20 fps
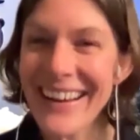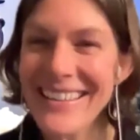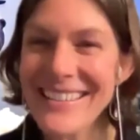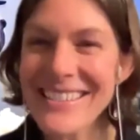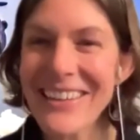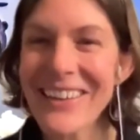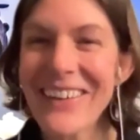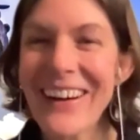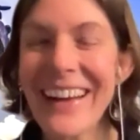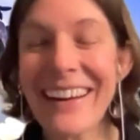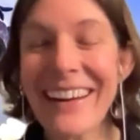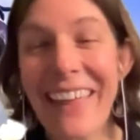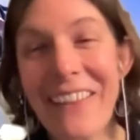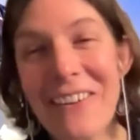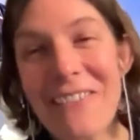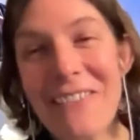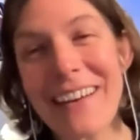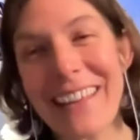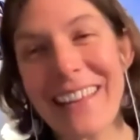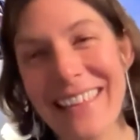so
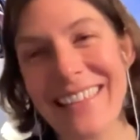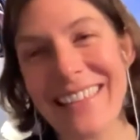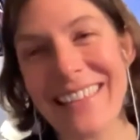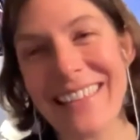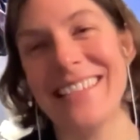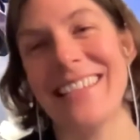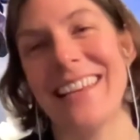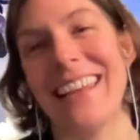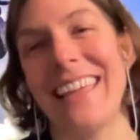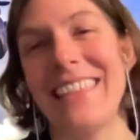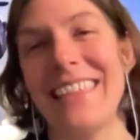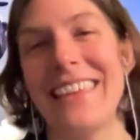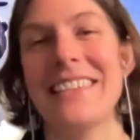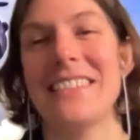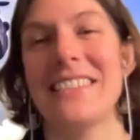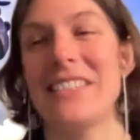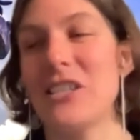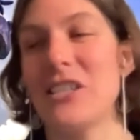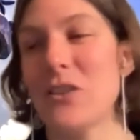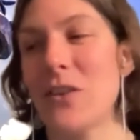another one of the things that I think
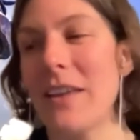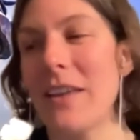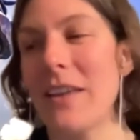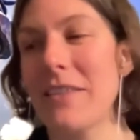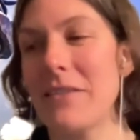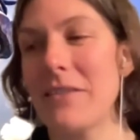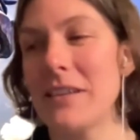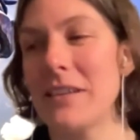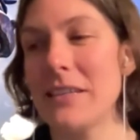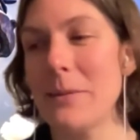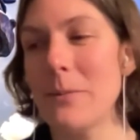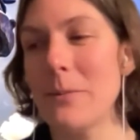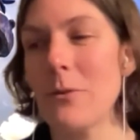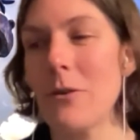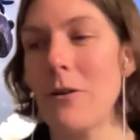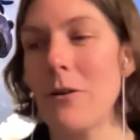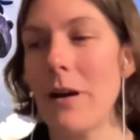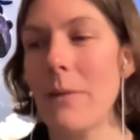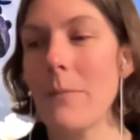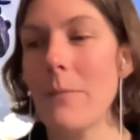is a strength of the SLIM
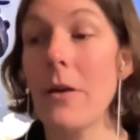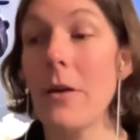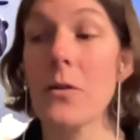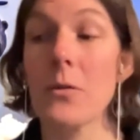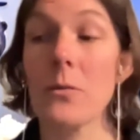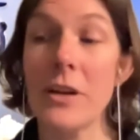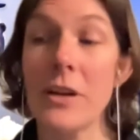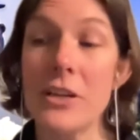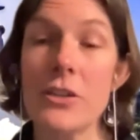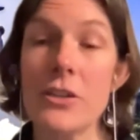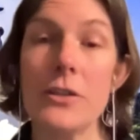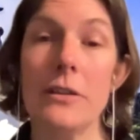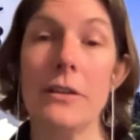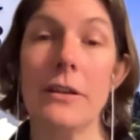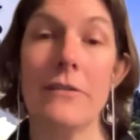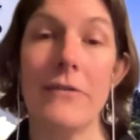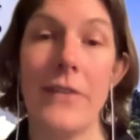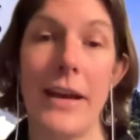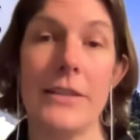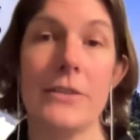program are the regional
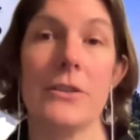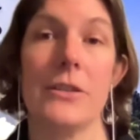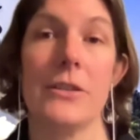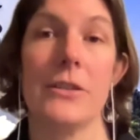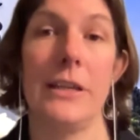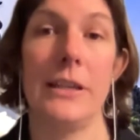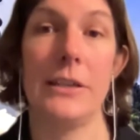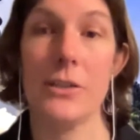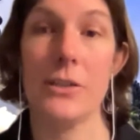advisors in each